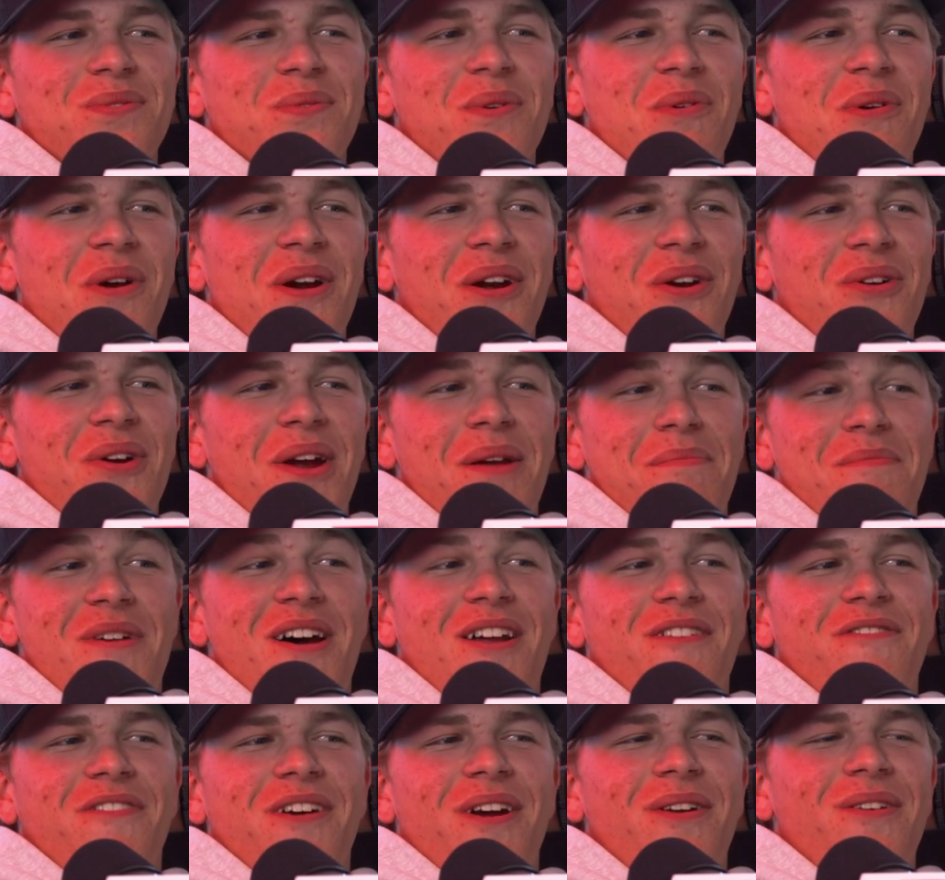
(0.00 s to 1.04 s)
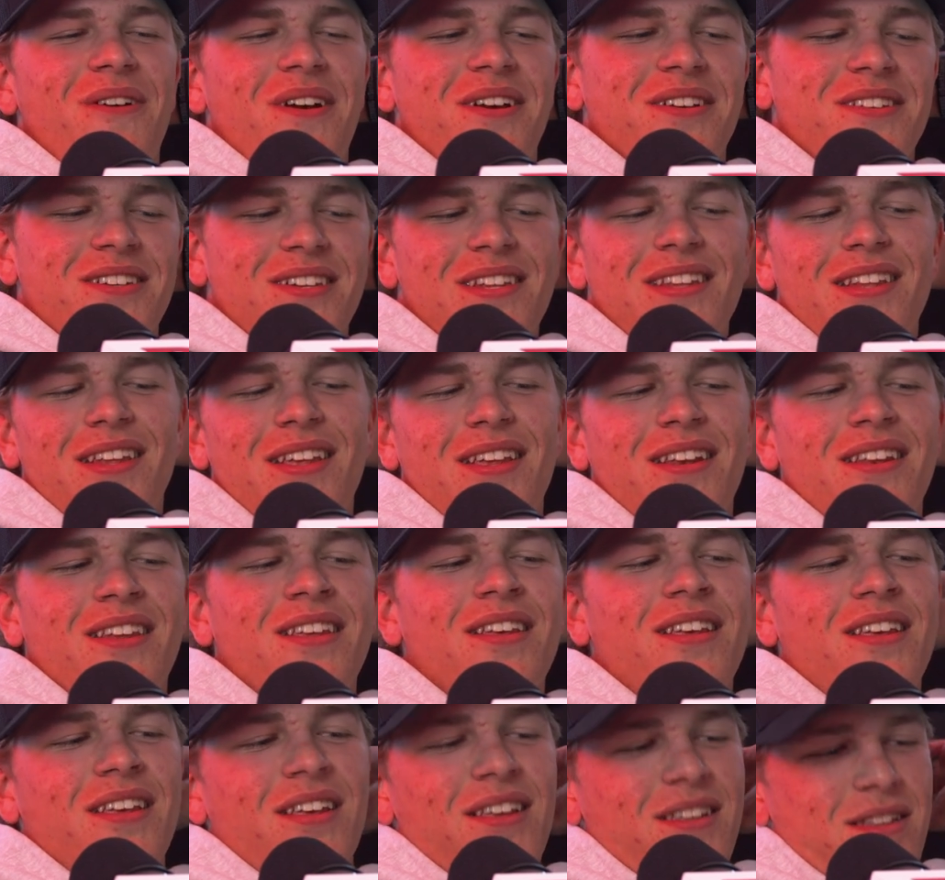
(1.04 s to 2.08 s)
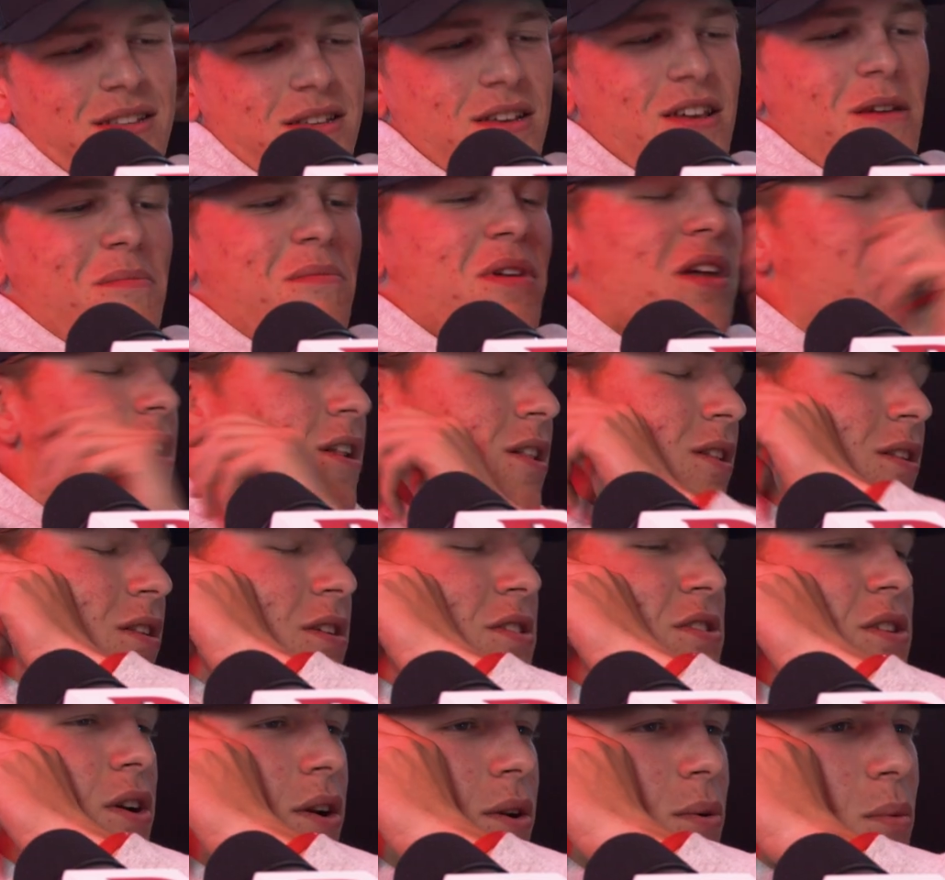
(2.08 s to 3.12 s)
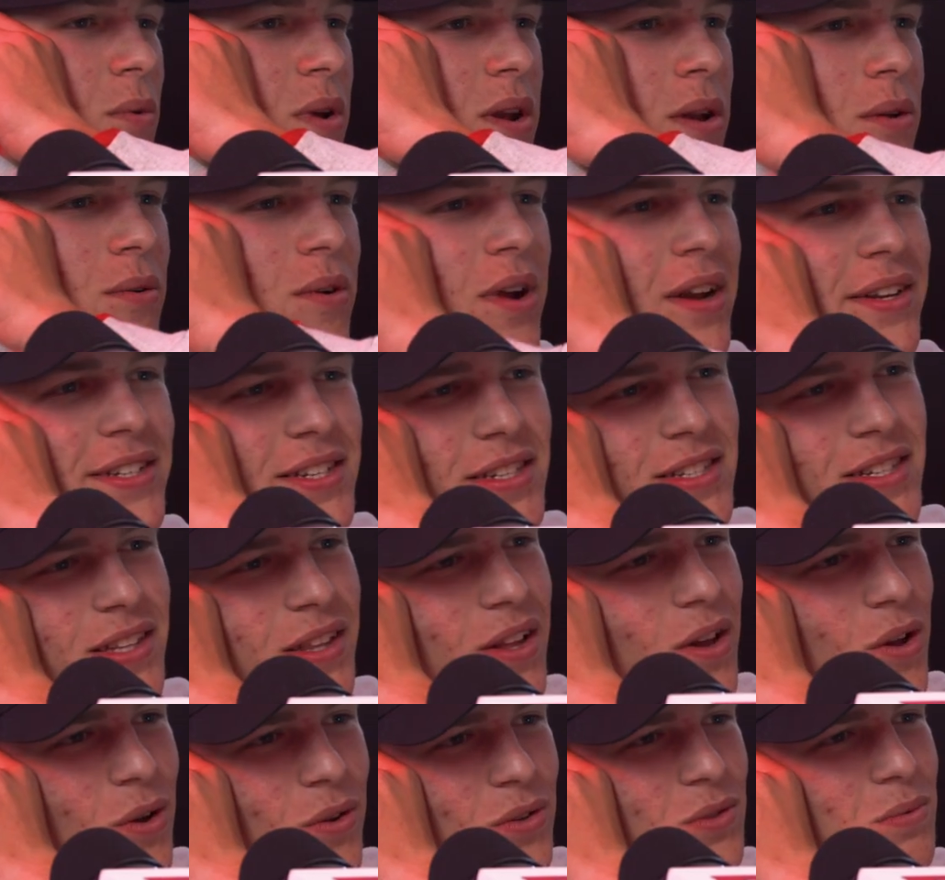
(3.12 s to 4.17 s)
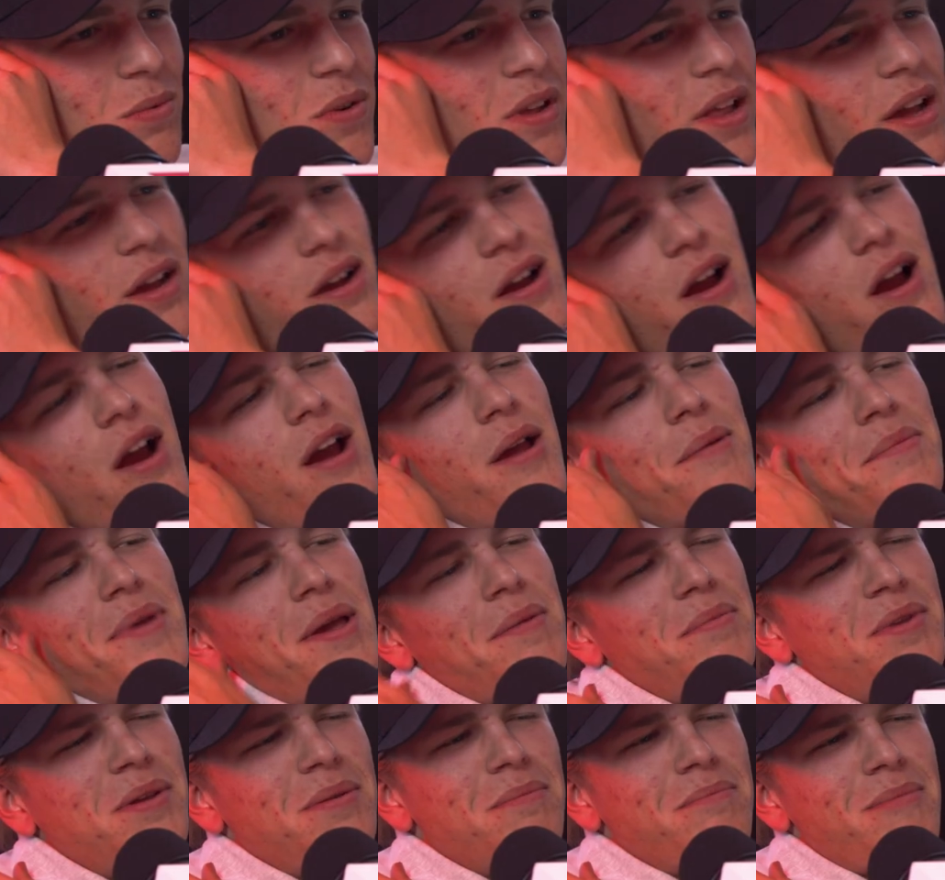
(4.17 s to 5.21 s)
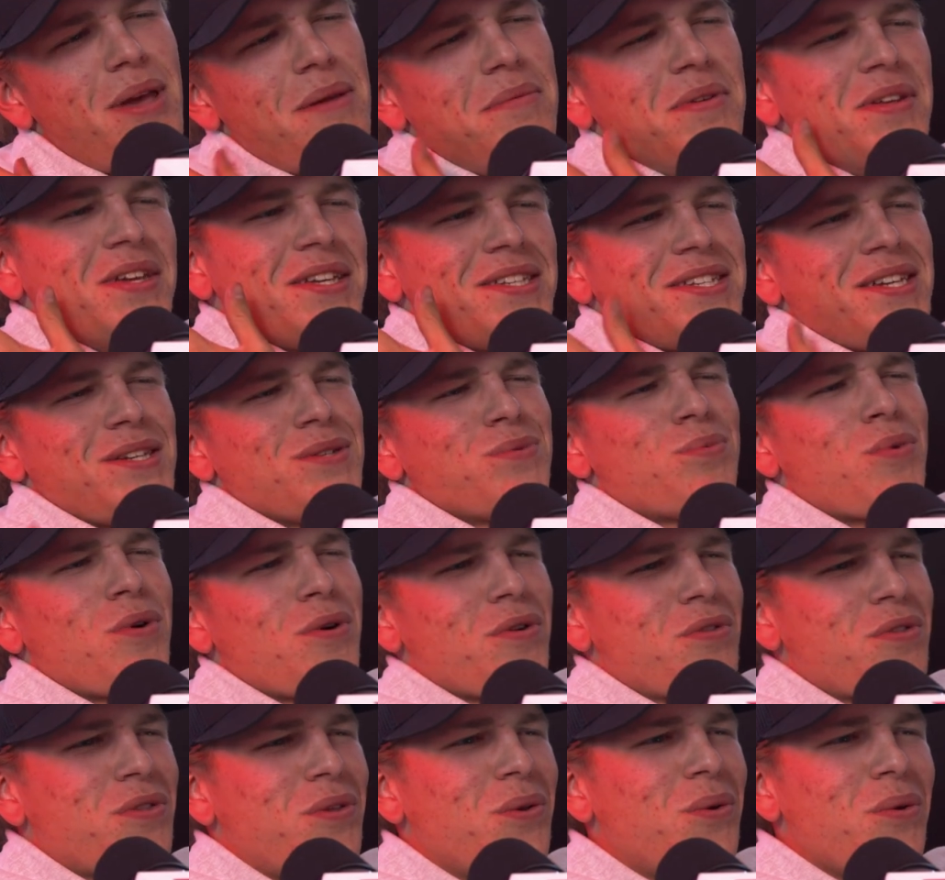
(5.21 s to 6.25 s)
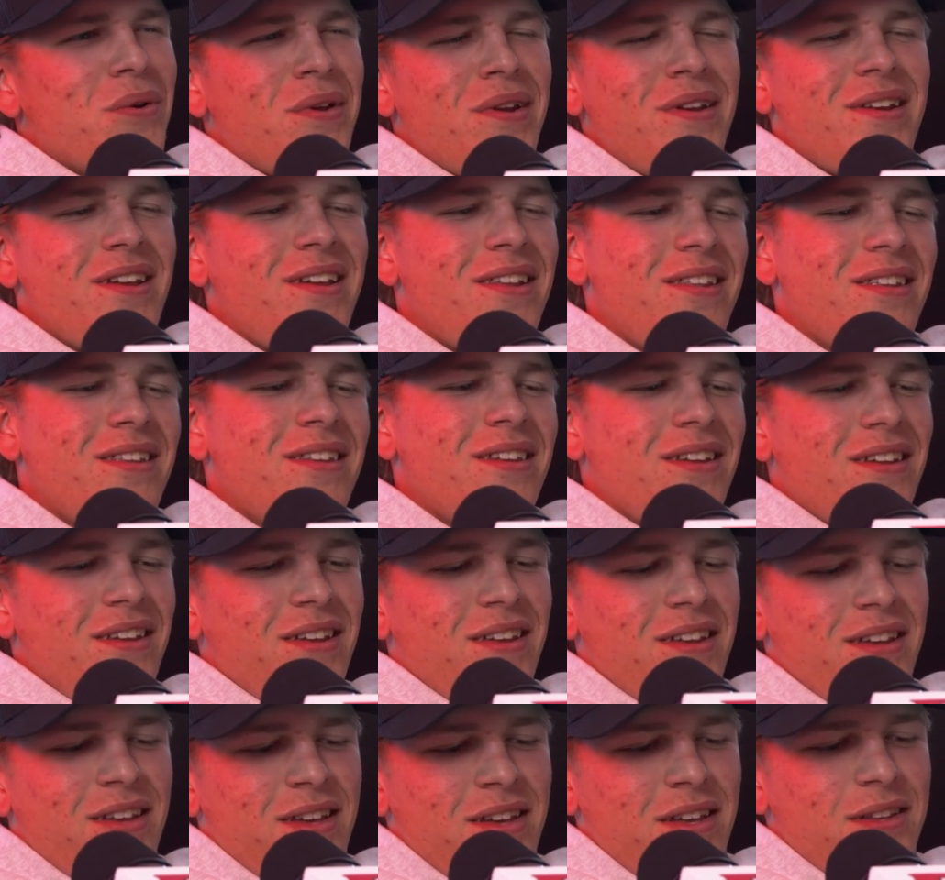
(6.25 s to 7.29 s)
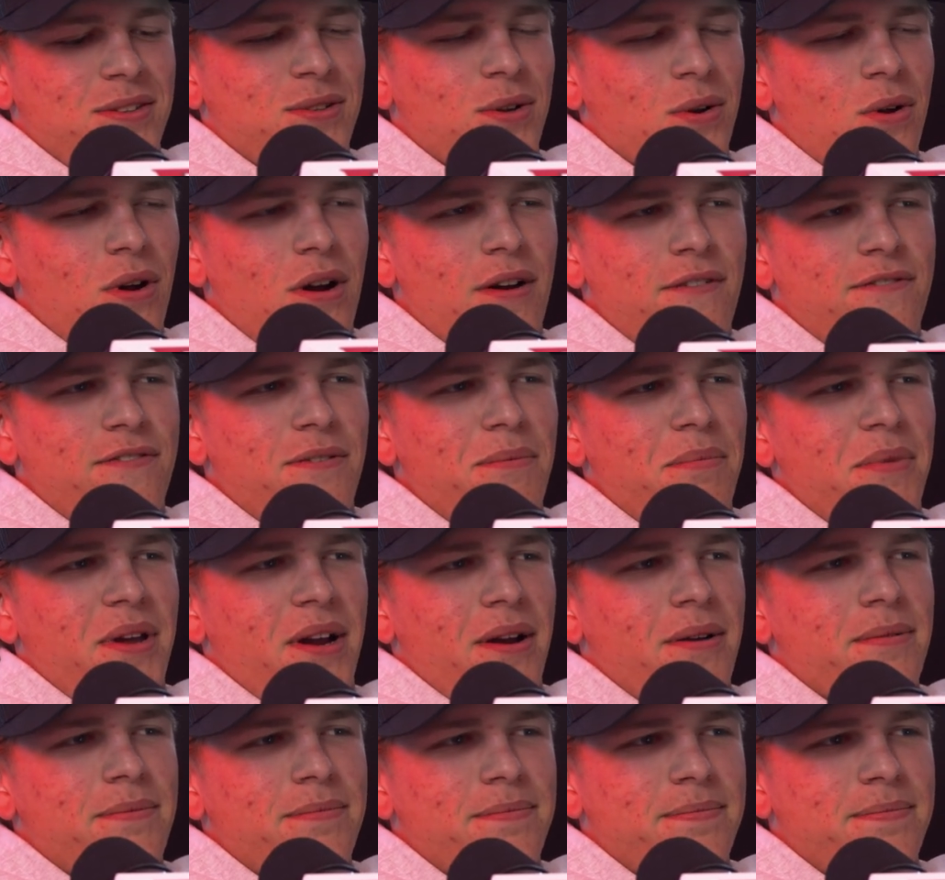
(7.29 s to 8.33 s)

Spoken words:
We went crate modified racing and immediately started winning races in those. And we're like, all right, maybe this is worth doing, and it took off from there.